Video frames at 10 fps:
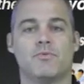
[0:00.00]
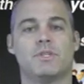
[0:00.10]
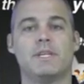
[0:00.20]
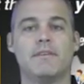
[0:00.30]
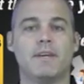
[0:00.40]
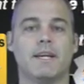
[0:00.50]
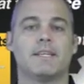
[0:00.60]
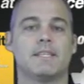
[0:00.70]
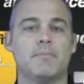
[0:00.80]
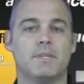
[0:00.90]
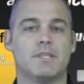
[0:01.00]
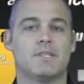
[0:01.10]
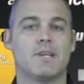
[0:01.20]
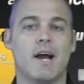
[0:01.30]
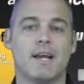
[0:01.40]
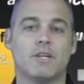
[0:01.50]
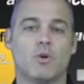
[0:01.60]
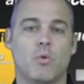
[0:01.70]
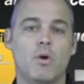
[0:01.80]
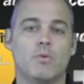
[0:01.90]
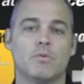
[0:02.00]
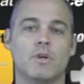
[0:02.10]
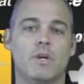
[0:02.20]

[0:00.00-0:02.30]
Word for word: receiving accepted signed quote,